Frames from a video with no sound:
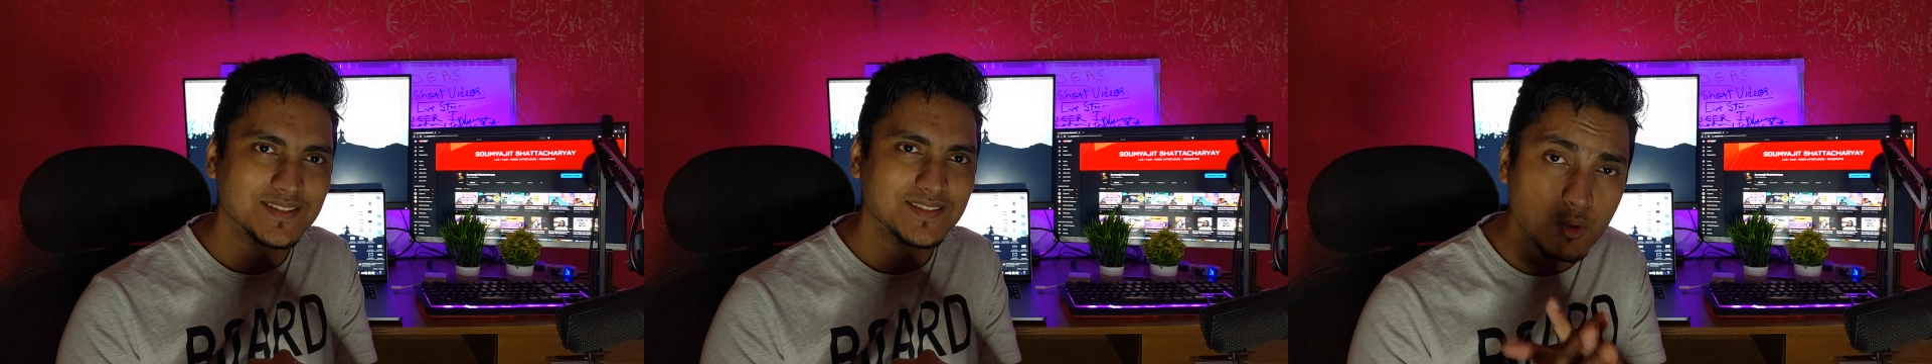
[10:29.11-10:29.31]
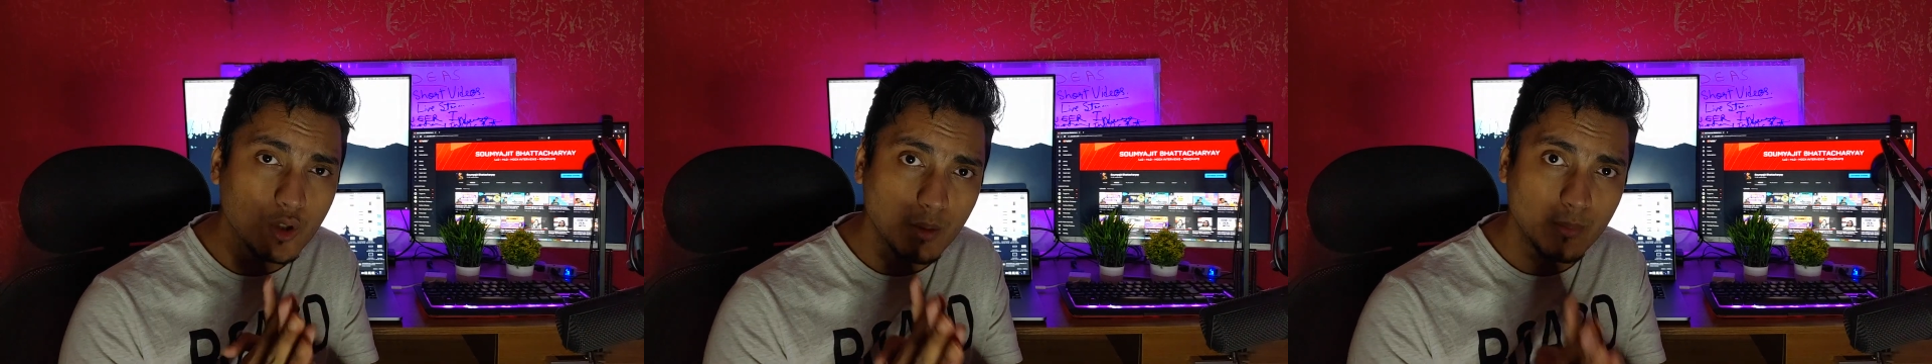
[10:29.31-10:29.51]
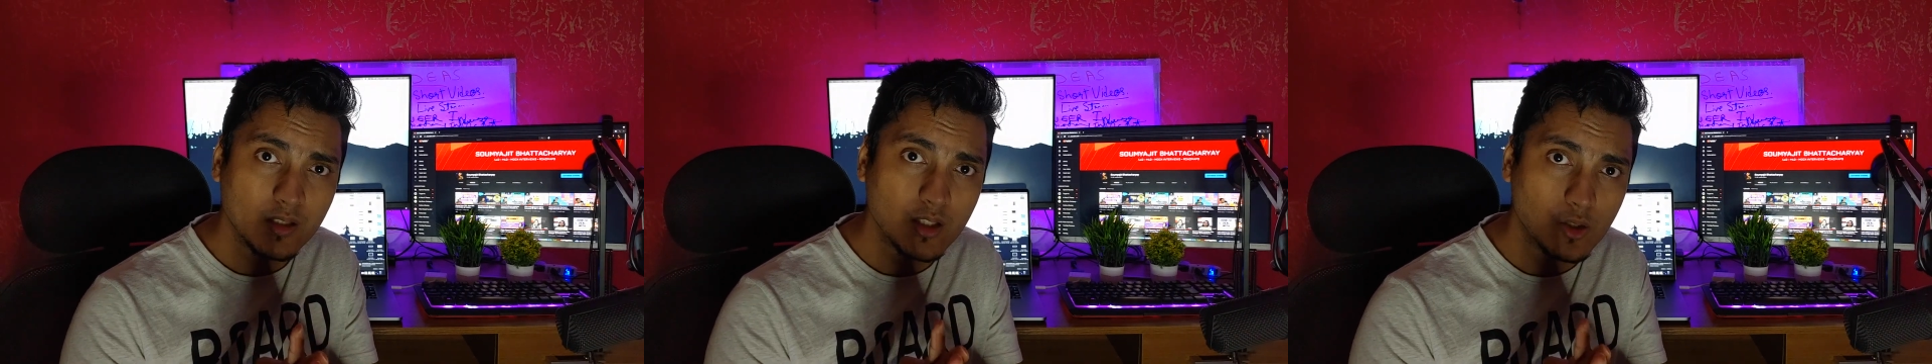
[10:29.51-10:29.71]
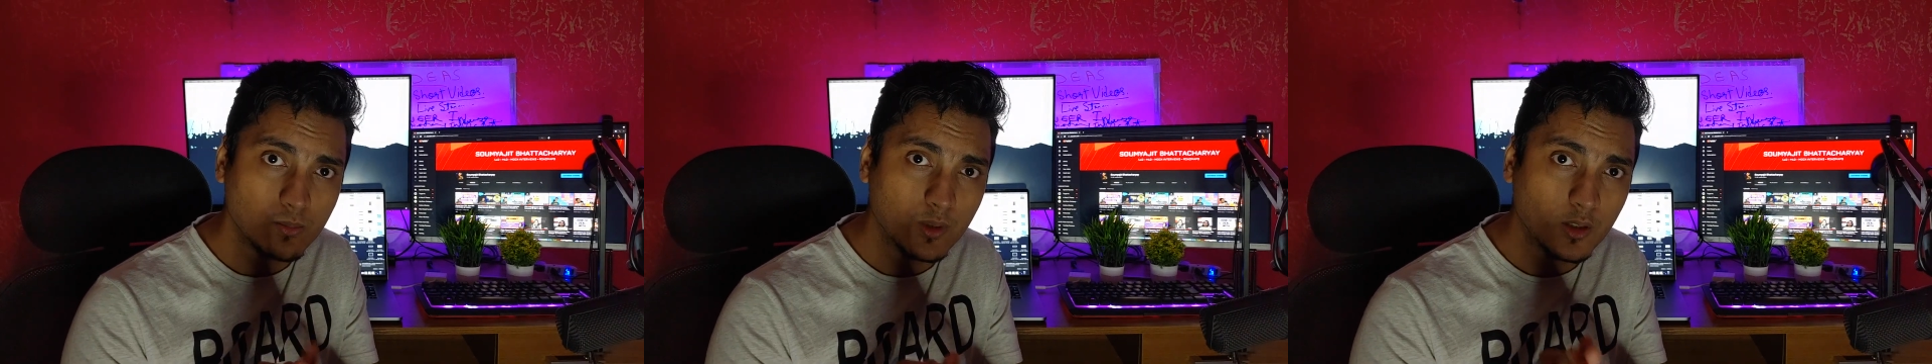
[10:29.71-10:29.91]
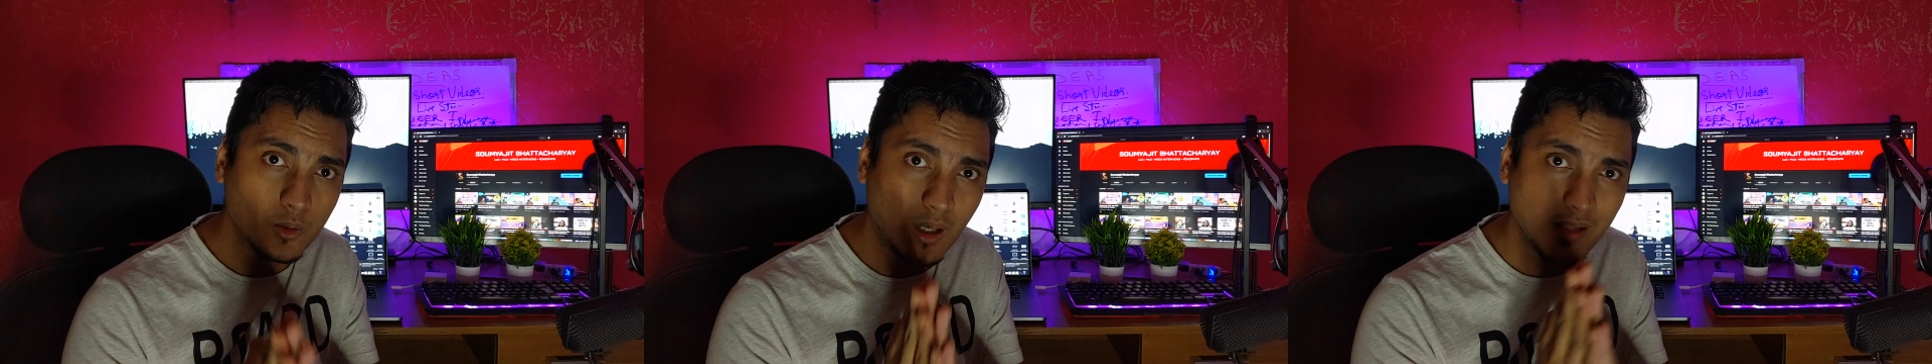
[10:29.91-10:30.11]
Do comment down
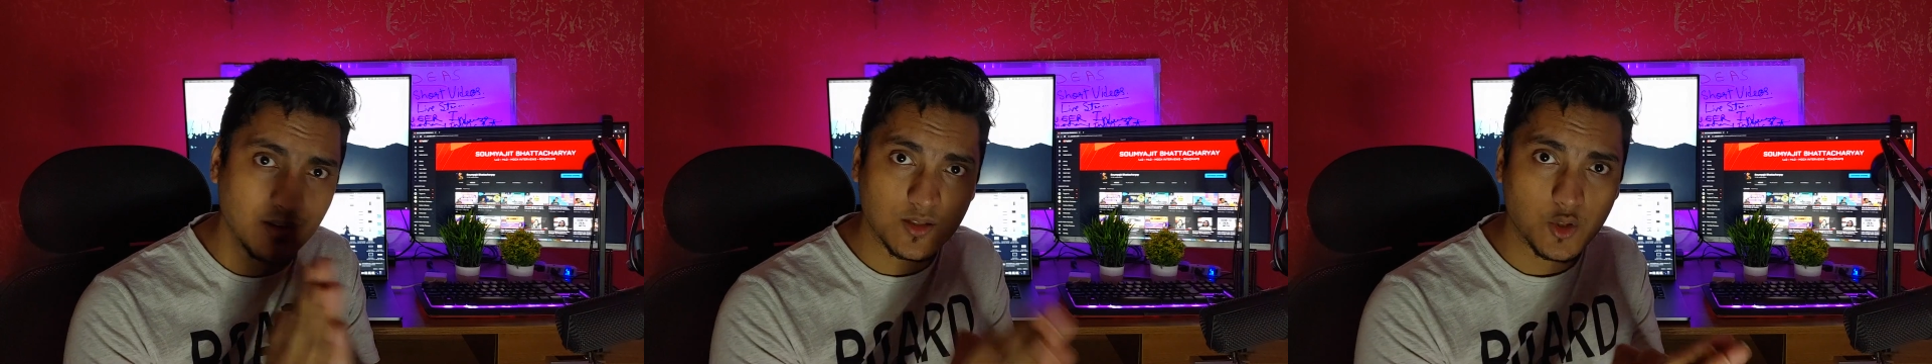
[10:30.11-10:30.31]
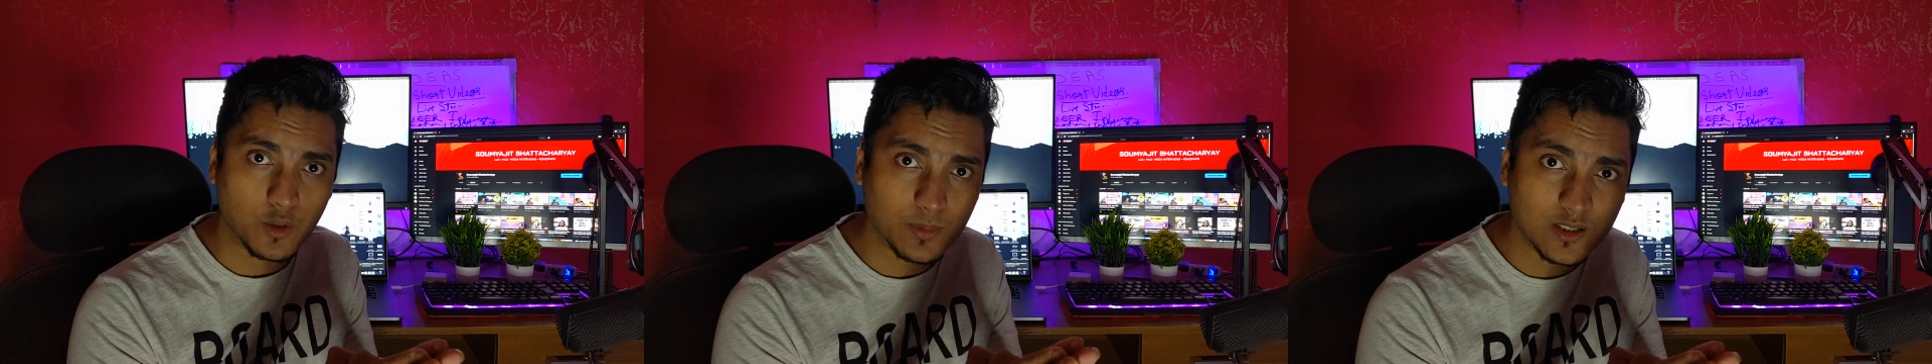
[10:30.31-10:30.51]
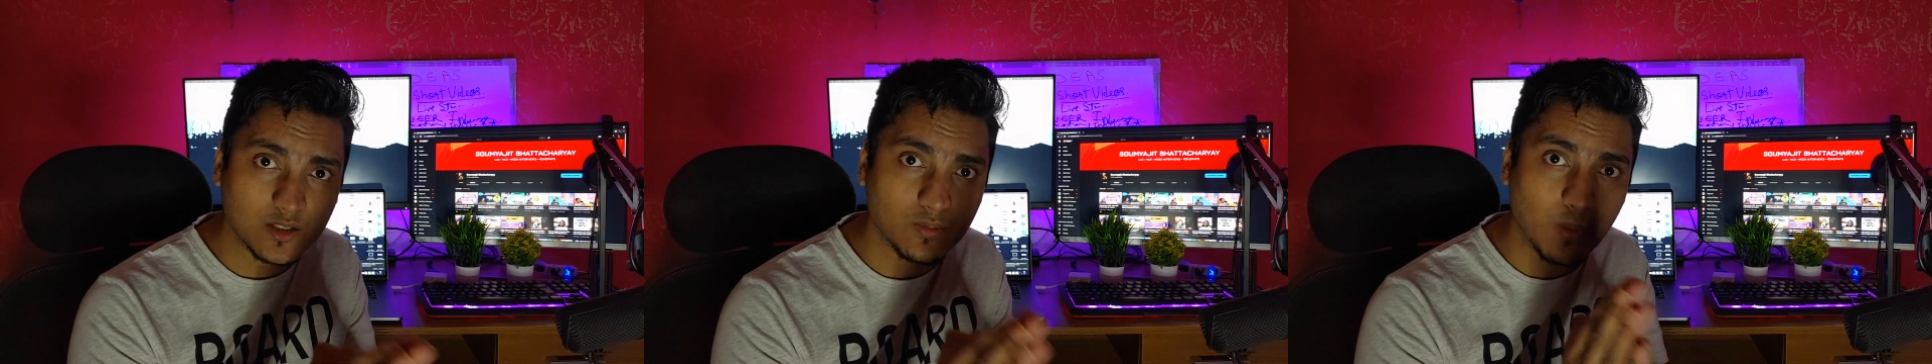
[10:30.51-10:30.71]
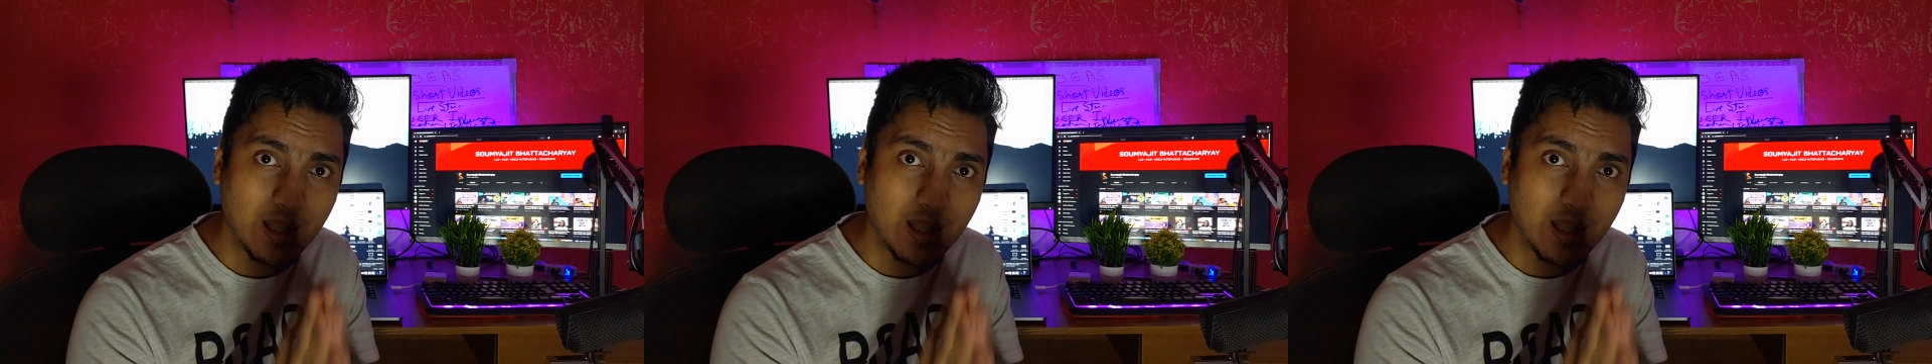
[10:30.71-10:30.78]
below other topics